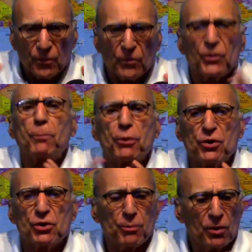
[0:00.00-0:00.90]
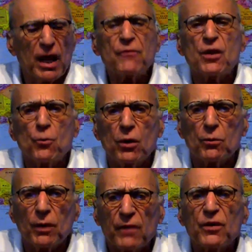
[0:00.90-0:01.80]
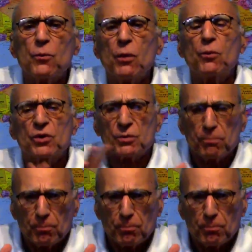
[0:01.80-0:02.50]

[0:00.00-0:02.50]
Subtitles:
the principle. Everyone was